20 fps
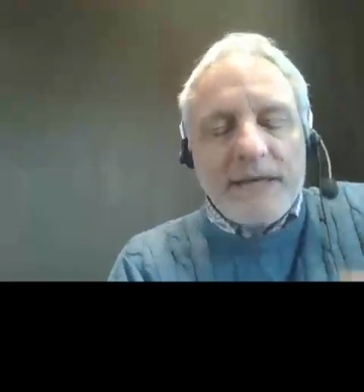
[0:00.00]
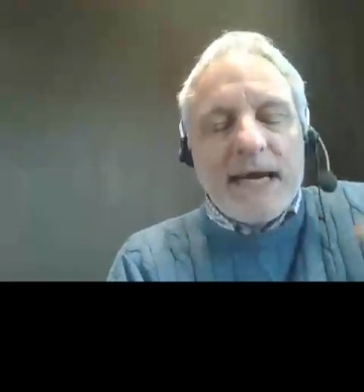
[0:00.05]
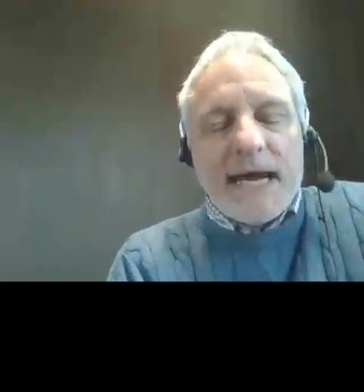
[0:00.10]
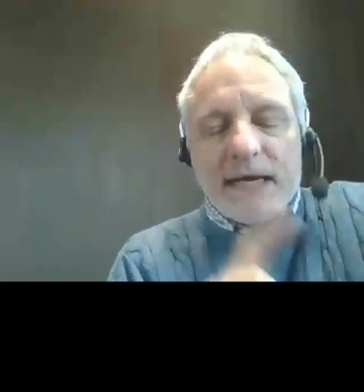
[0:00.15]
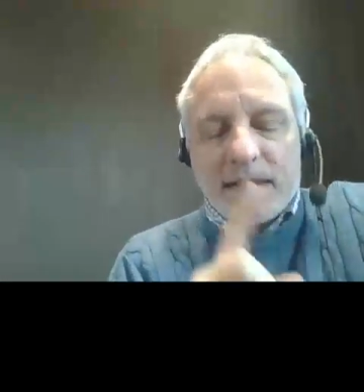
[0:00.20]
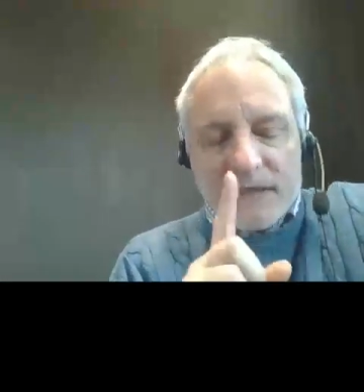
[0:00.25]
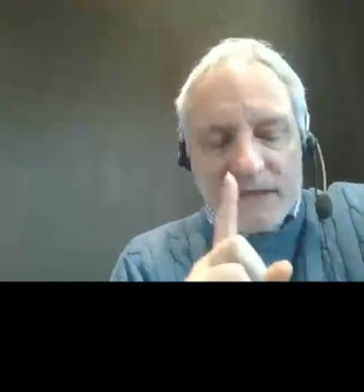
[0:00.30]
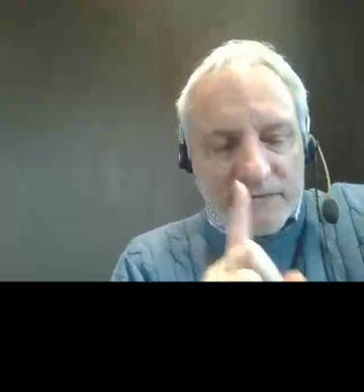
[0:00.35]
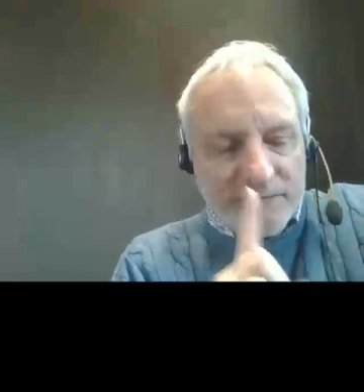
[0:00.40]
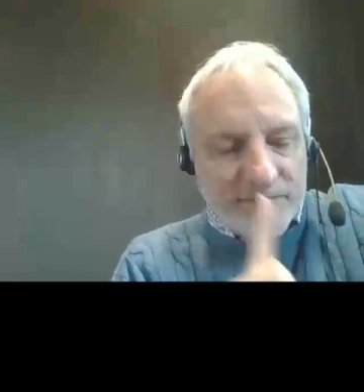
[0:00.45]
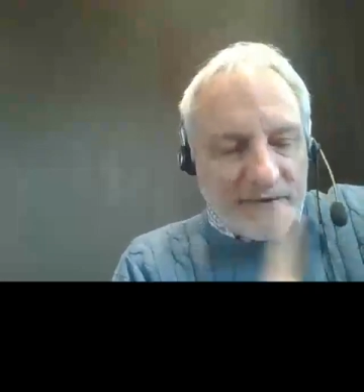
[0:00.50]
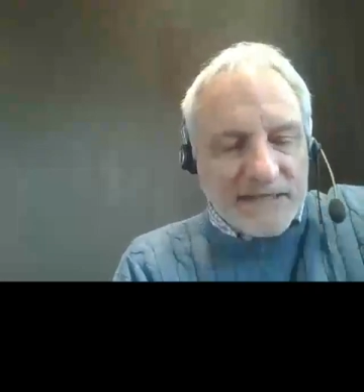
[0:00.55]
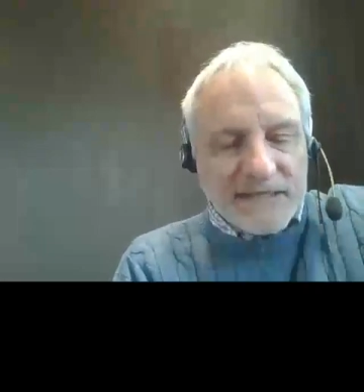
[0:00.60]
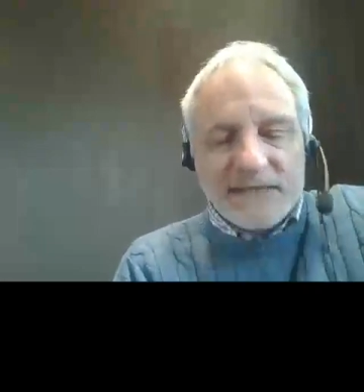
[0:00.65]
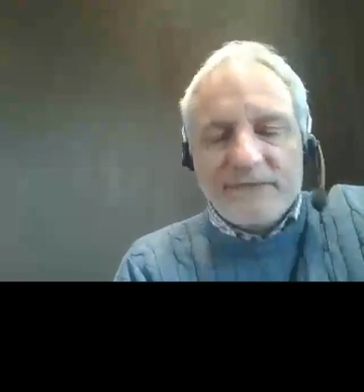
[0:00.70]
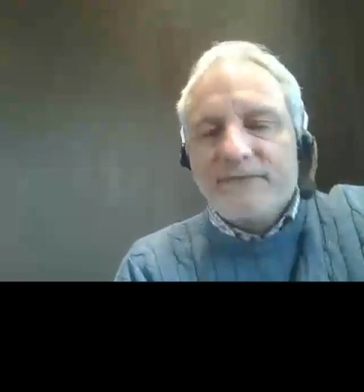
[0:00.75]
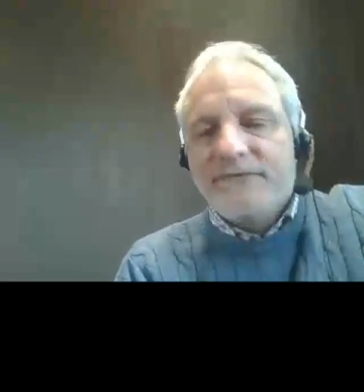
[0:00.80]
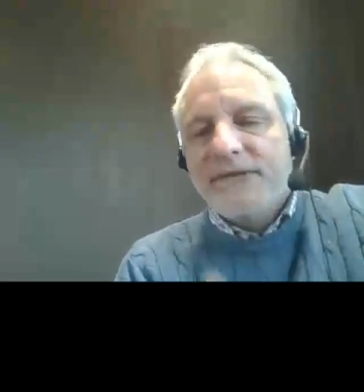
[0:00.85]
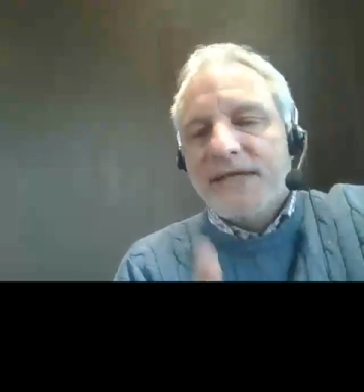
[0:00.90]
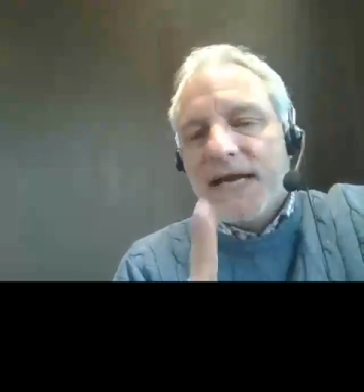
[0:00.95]
how to get
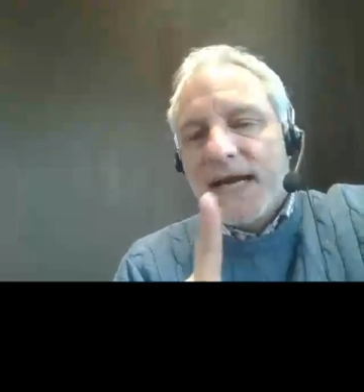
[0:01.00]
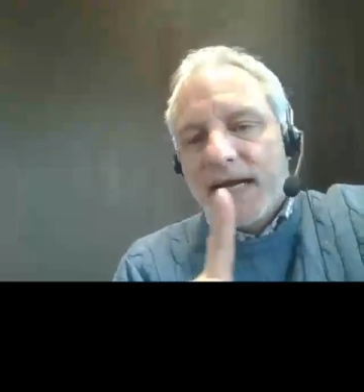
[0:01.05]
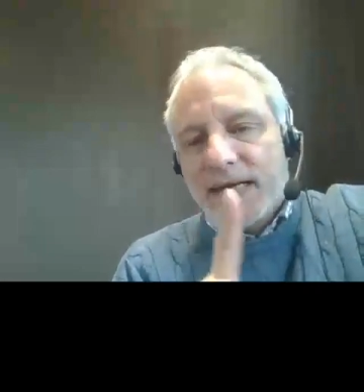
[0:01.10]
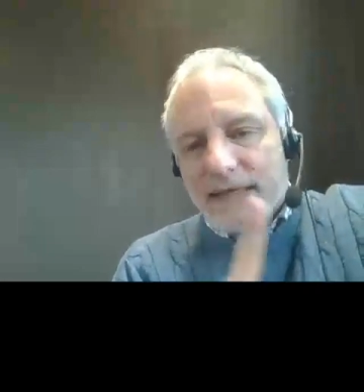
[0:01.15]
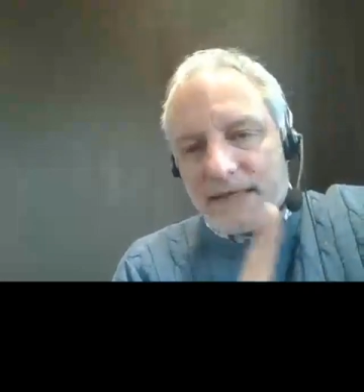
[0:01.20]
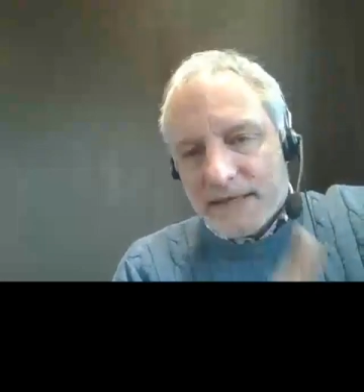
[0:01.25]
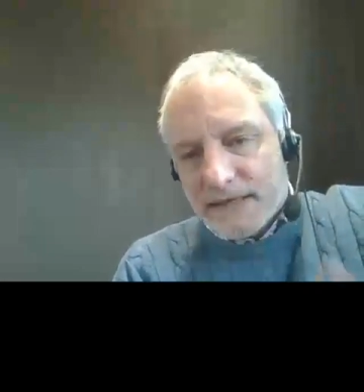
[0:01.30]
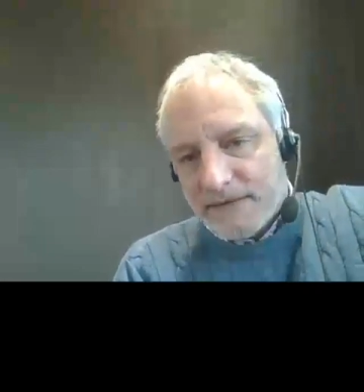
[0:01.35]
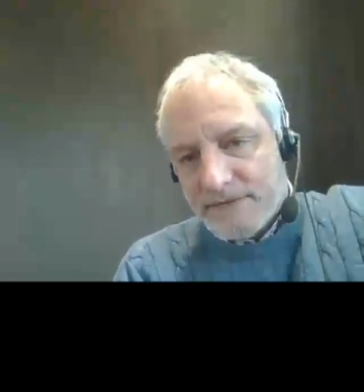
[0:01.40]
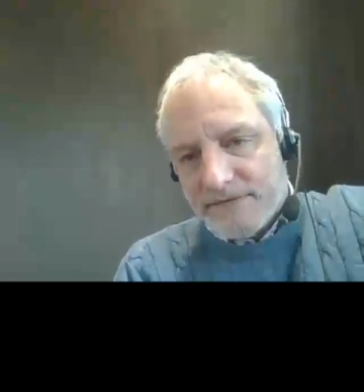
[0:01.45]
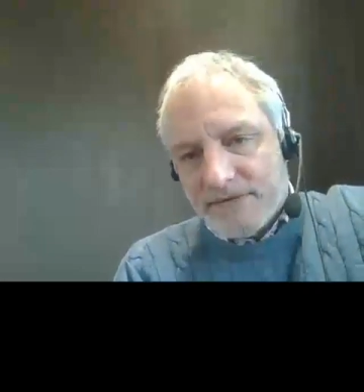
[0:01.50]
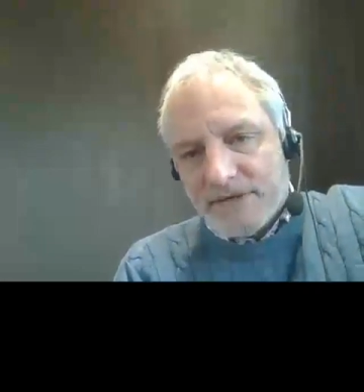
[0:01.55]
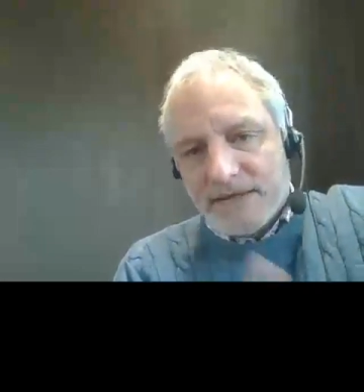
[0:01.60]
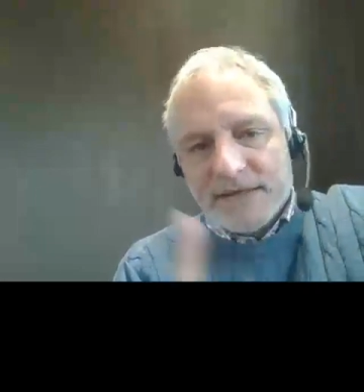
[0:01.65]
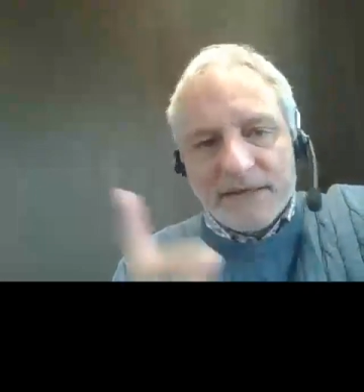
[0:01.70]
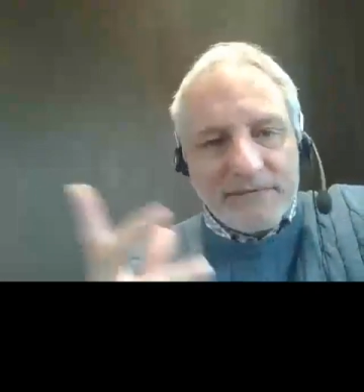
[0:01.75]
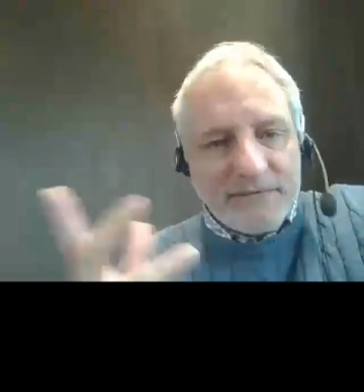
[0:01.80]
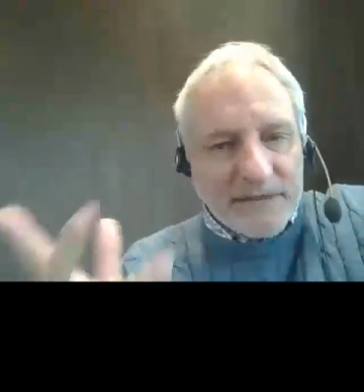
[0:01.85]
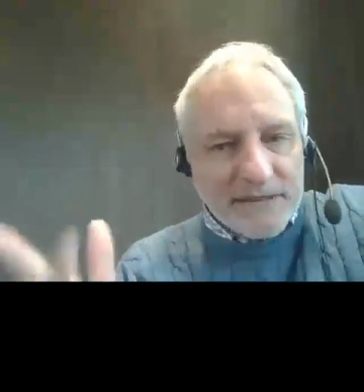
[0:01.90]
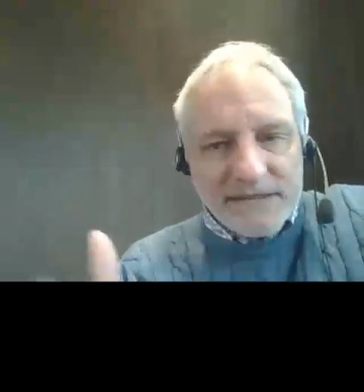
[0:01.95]
funding for that, how to get
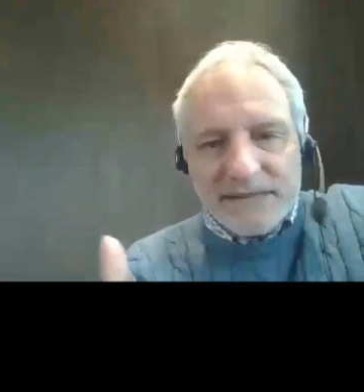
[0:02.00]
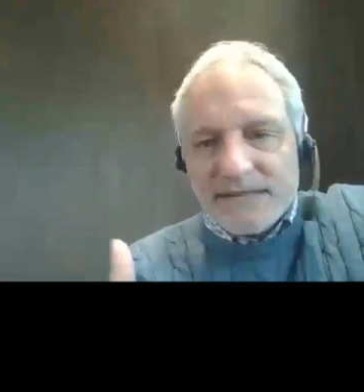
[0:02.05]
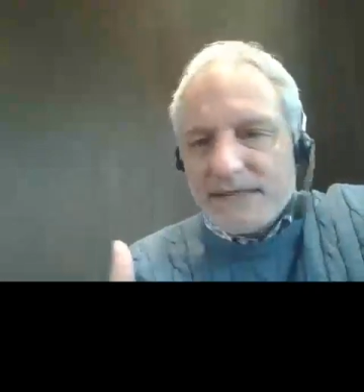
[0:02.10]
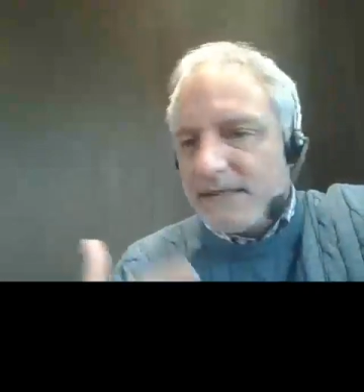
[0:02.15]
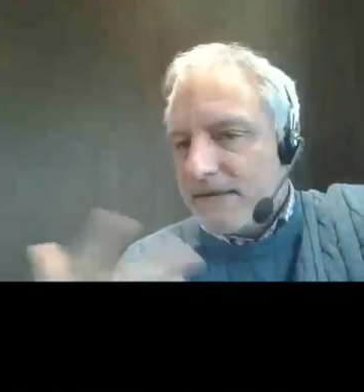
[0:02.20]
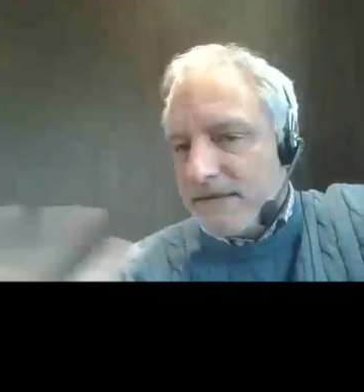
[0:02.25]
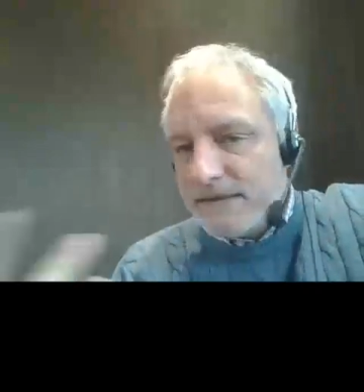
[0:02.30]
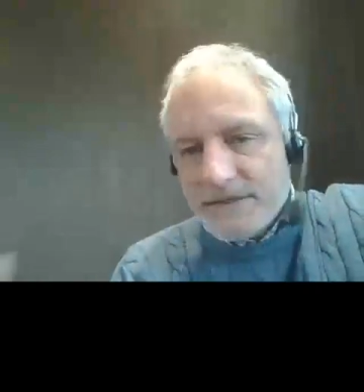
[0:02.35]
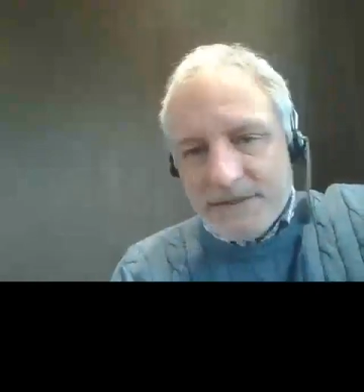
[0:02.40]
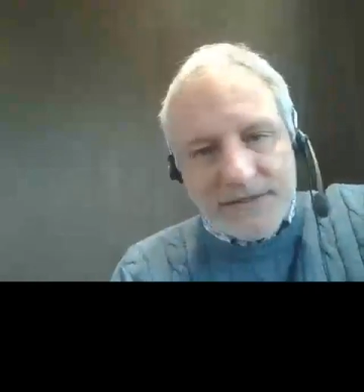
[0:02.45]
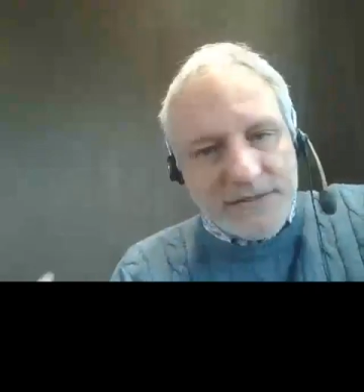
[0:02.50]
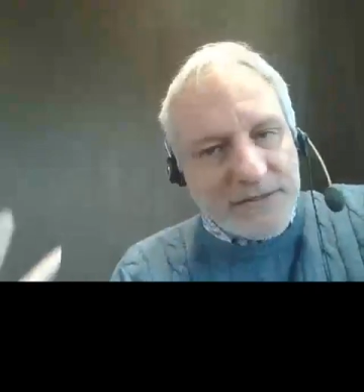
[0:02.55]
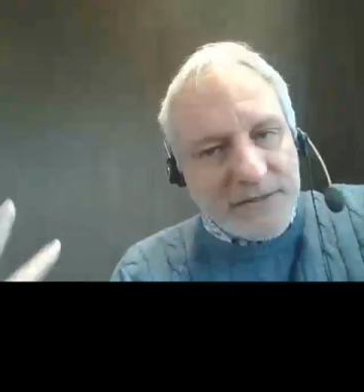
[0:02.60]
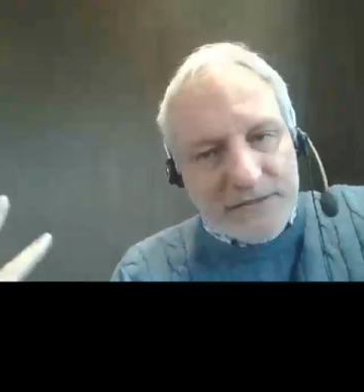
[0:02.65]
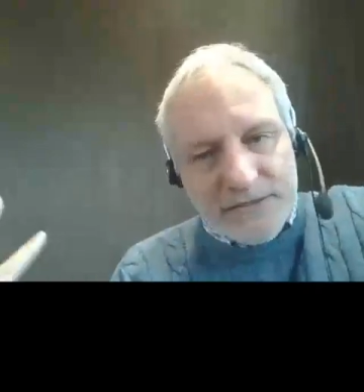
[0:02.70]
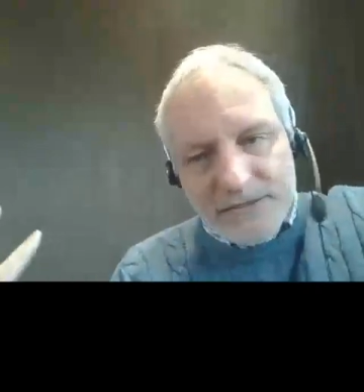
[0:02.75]
funding for this. Just